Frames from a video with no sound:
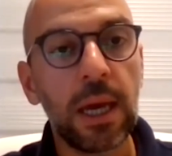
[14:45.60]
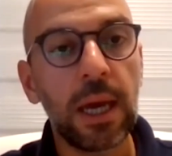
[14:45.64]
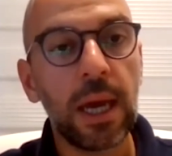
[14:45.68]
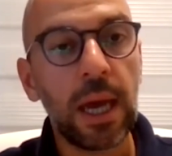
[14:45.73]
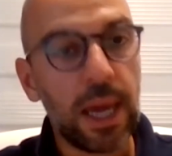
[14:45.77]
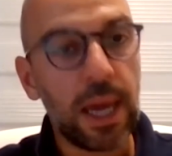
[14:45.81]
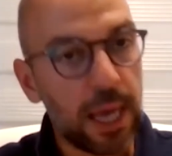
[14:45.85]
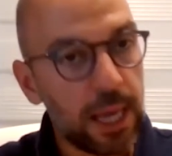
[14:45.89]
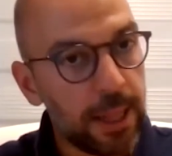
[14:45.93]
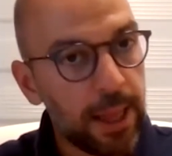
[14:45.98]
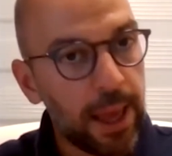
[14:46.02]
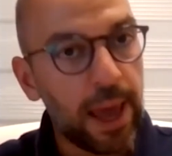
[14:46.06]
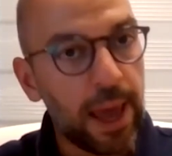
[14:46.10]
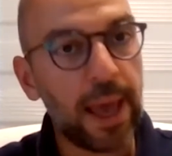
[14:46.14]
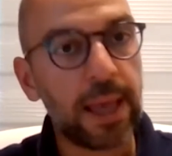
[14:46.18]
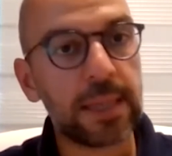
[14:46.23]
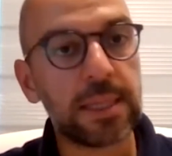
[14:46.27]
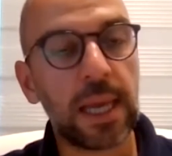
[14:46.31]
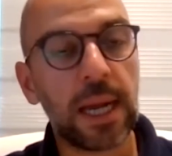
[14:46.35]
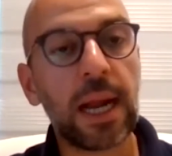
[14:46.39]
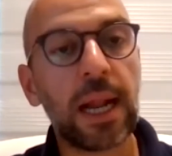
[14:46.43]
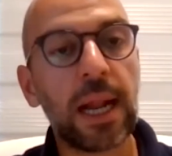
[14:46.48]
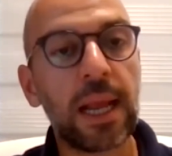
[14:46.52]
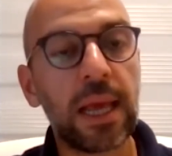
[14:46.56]
it has
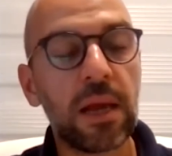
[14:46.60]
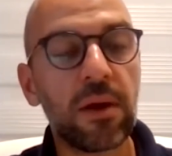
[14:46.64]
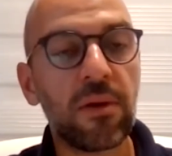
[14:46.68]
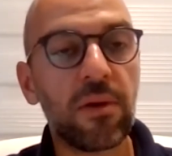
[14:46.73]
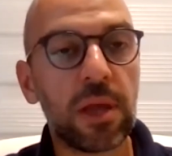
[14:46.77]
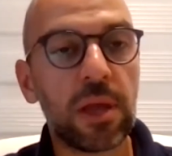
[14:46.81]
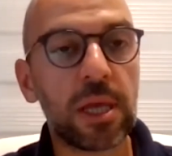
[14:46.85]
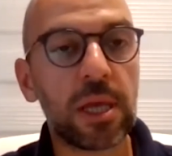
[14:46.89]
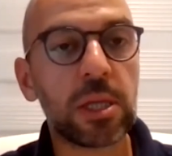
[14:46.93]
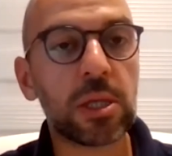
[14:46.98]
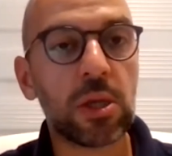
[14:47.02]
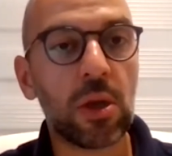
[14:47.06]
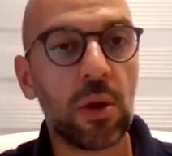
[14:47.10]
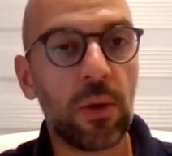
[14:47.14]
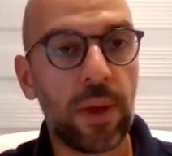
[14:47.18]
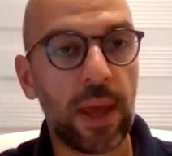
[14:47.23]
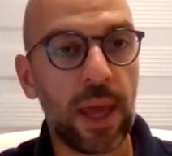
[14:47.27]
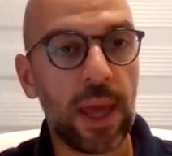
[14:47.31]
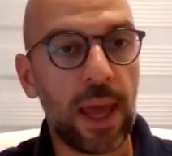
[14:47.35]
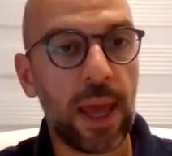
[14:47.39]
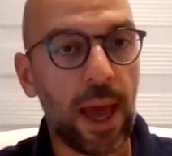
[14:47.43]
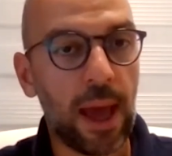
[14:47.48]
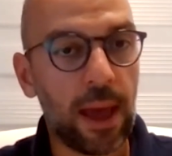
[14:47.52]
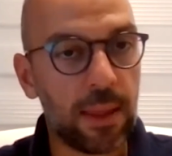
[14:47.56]
a clear
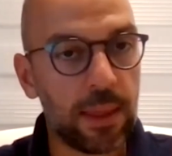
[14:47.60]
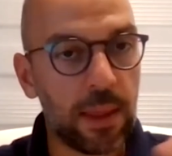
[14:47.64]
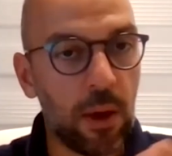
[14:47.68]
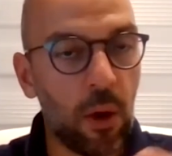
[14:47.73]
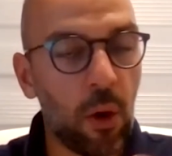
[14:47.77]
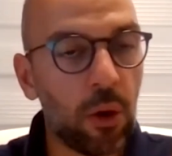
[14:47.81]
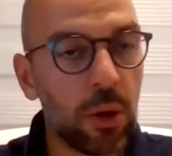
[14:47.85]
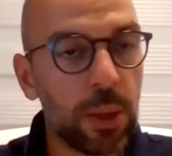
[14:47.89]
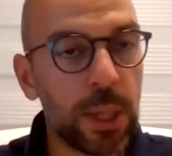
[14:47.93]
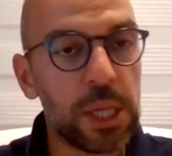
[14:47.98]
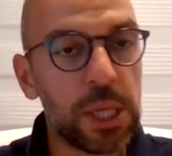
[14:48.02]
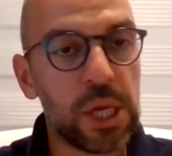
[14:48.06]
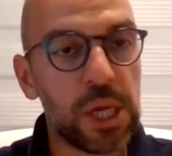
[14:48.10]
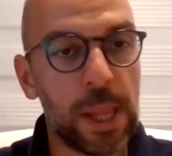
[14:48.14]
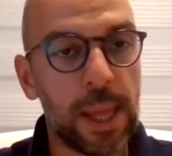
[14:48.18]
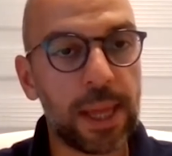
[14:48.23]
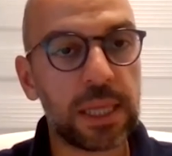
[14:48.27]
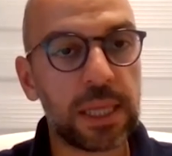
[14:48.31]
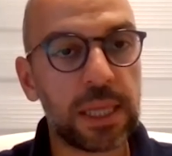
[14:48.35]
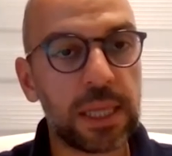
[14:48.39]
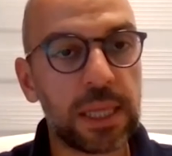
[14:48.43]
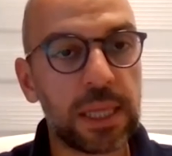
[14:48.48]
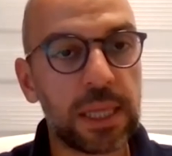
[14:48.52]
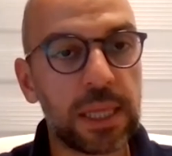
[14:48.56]
history and all the
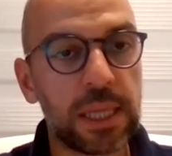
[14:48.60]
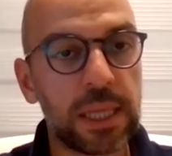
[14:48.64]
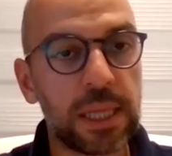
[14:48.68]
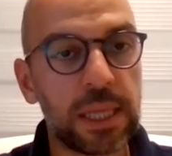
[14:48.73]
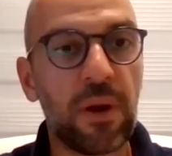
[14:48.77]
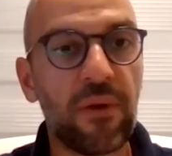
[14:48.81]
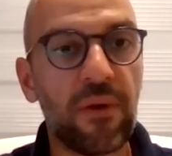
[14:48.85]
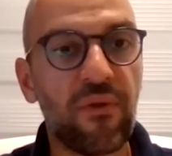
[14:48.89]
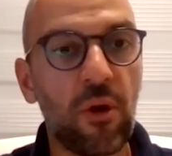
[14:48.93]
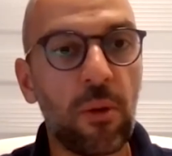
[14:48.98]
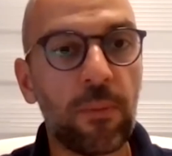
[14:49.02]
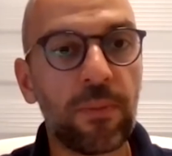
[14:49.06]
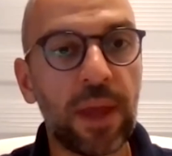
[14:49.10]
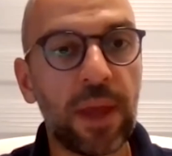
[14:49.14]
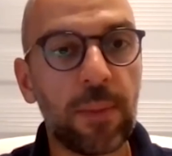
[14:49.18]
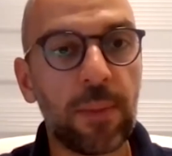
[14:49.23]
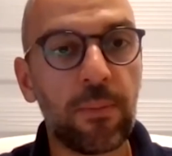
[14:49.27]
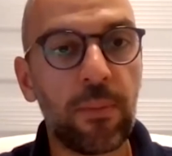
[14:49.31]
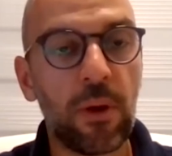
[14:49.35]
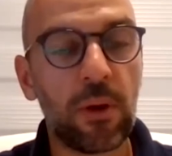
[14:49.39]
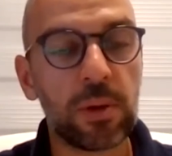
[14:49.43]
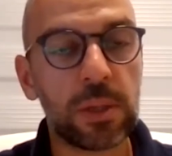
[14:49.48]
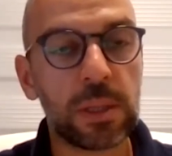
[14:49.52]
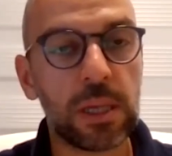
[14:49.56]
genetic tests perform that
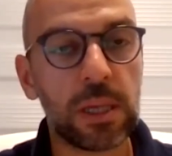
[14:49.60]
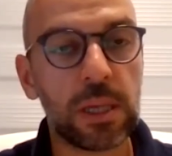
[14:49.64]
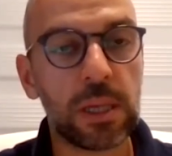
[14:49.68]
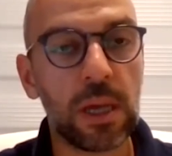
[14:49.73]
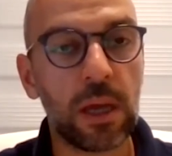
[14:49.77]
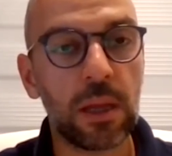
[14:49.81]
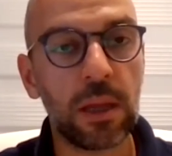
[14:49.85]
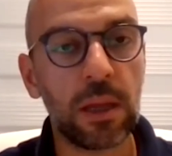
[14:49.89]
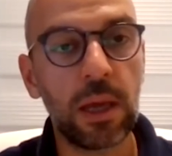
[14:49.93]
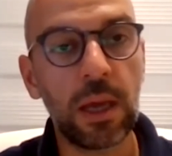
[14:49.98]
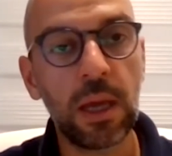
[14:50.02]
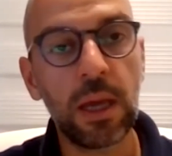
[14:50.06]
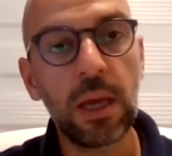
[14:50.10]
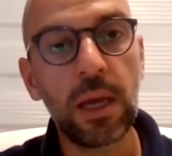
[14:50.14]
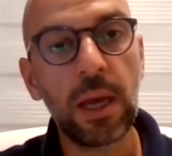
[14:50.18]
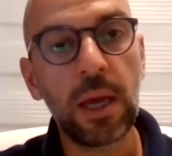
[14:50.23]
person,